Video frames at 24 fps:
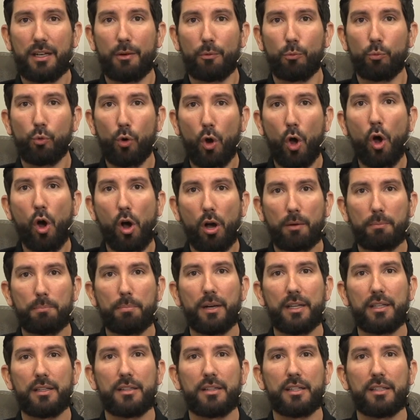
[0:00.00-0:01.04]
wrong,
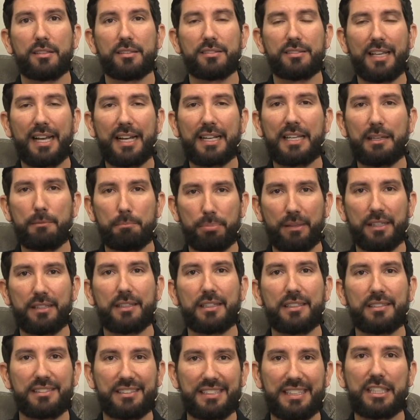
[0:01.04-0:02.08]
but the second
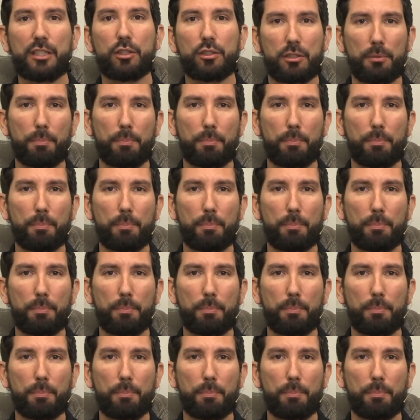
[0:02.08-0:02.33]
biggest secret